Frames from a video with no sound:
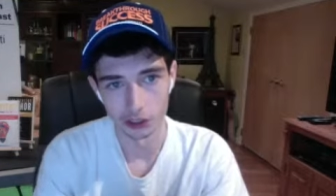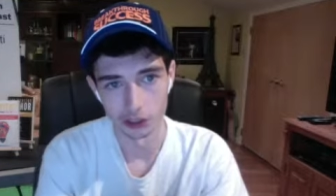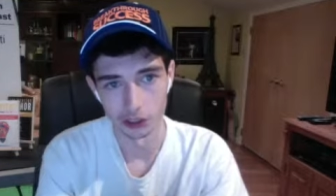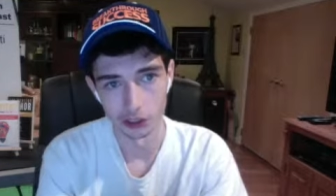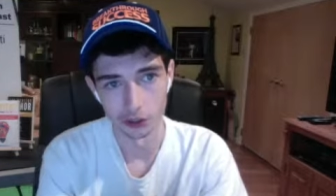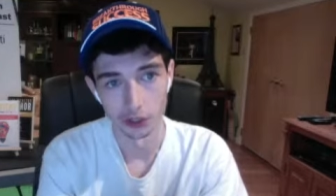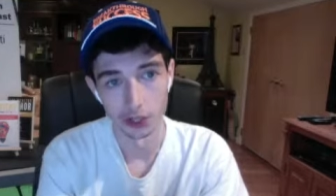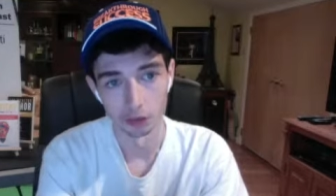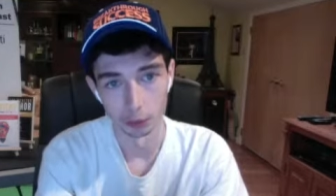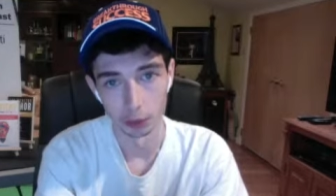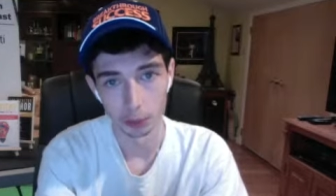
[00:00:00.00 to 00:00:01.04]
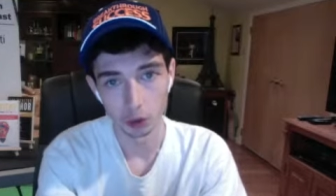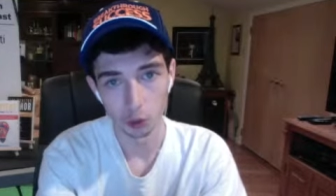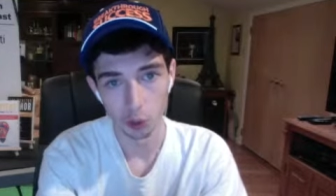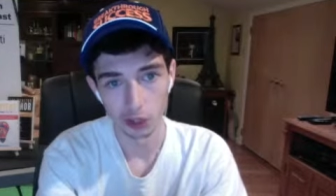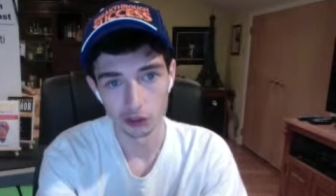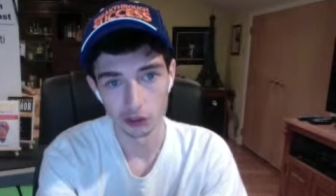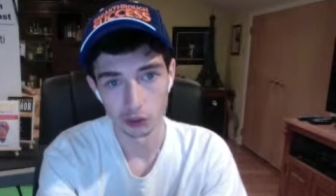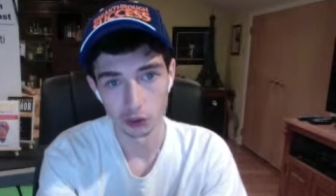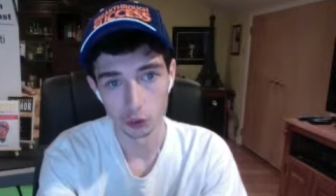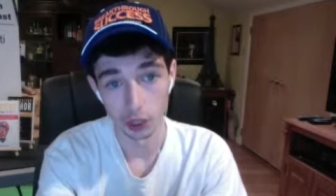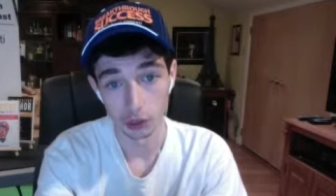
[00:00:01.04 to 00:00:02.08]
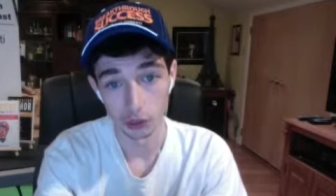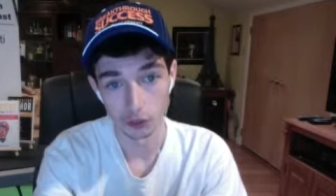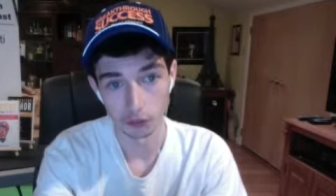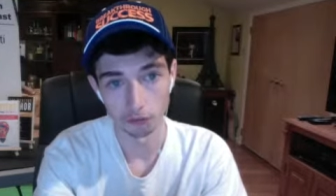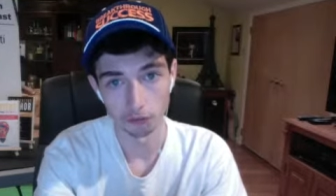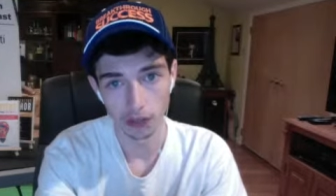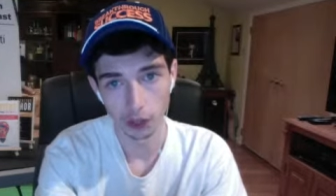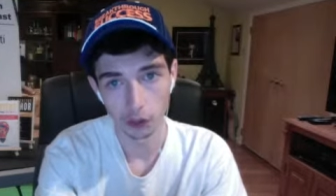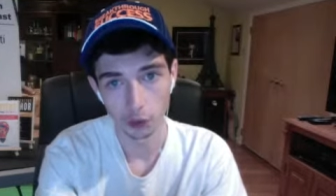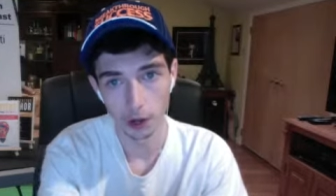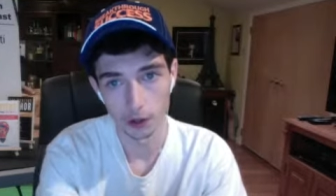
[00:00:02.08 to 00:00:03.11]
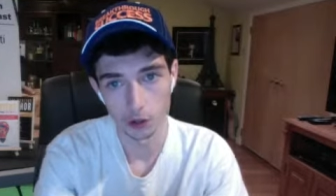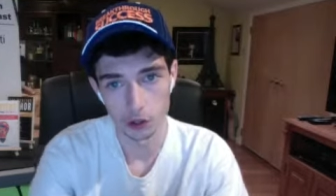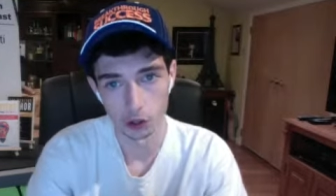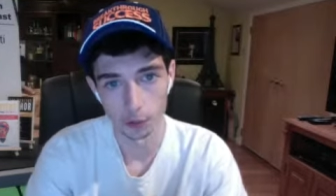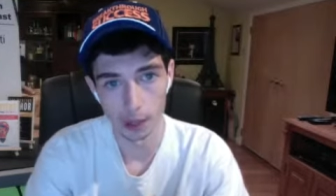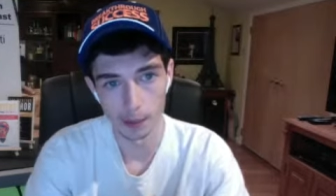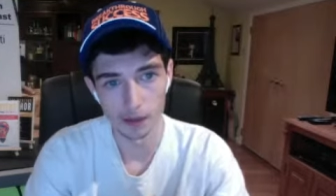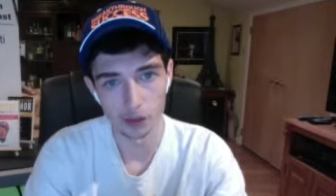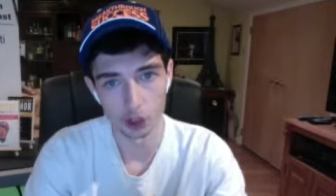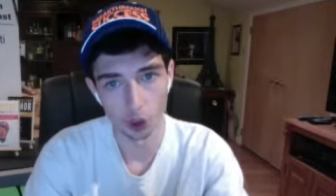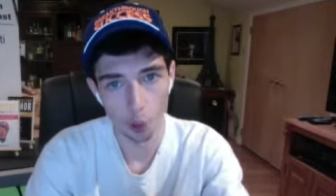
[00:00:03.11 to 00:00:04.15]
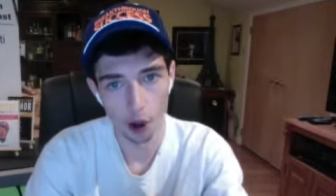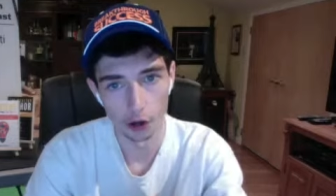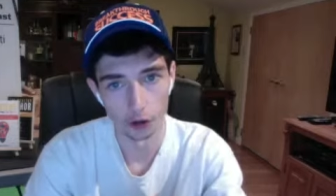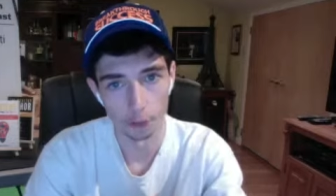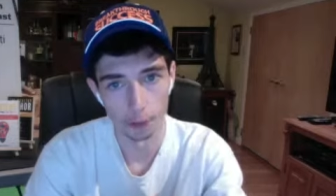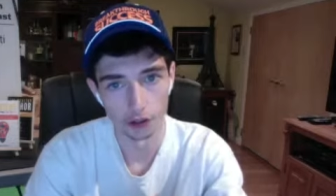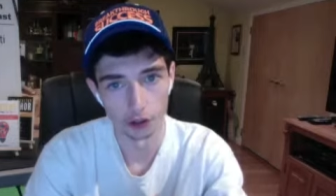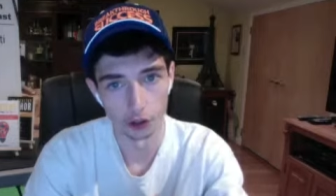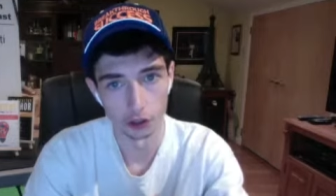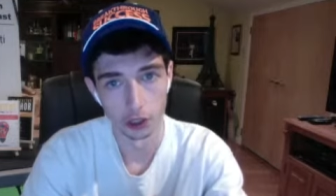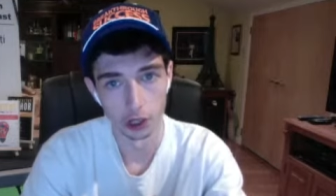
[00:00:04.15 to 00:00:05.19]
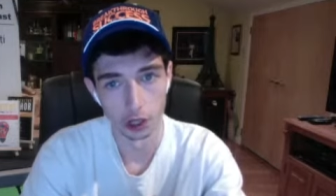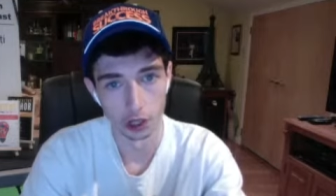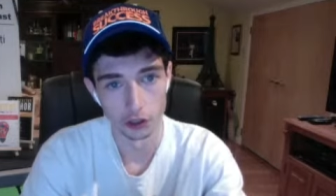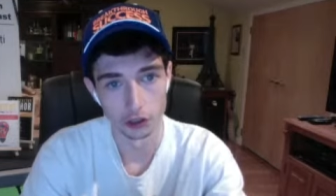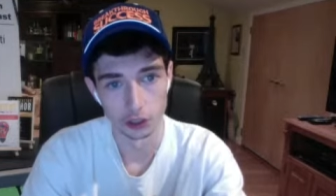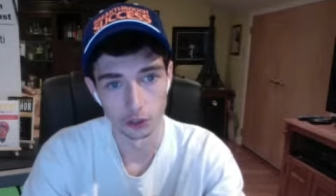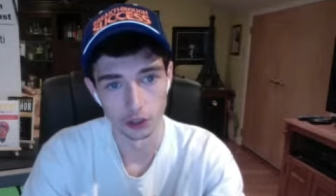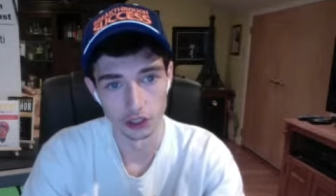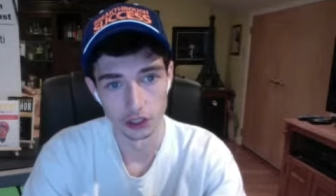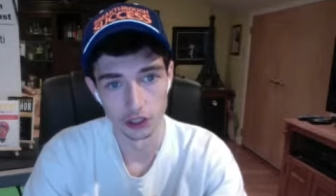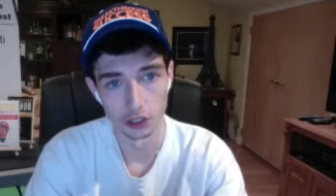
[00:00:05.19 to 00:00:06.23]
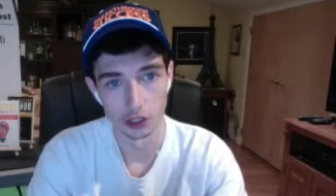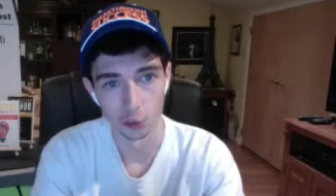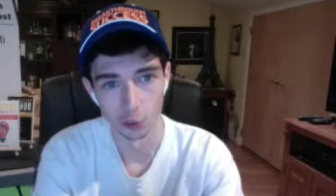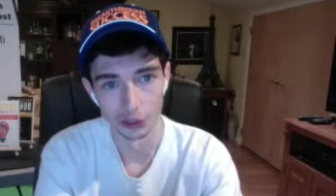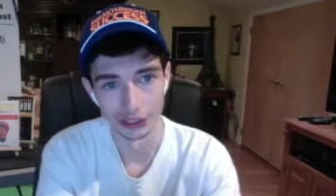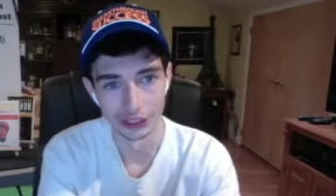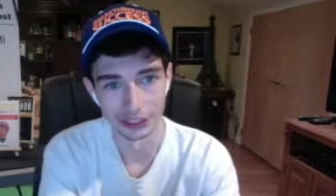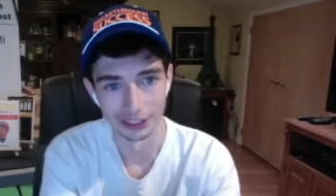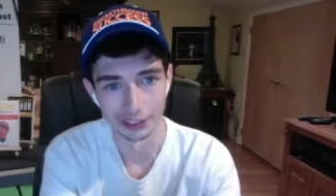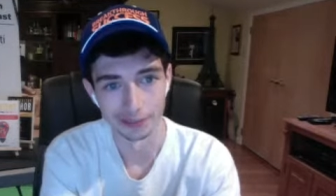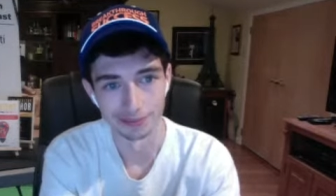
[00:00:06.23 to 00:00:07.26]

So for people who want to uh, just follow you on your journey, maybe even inquire about your uh, services, where can they go?